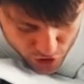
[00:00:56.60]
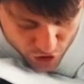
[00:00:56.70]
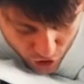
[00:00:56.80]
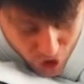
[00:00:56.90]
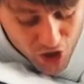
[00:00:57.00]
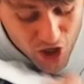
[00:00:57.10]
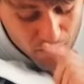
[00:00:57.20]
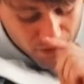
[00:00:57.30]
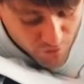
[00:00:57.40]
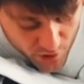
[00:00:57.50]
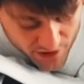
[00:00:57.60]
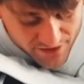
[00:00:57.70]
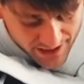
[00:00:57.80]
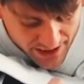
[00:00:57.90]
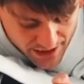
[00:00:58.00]
control, but for
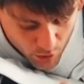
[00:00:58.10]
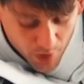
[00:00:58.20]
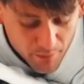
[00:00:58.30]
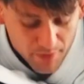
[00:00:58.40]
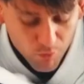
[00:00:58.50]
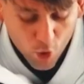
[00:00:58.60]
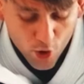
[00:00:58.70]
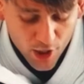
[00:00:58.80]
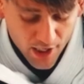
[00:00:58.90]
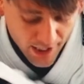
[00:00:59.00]
this technique I want to be more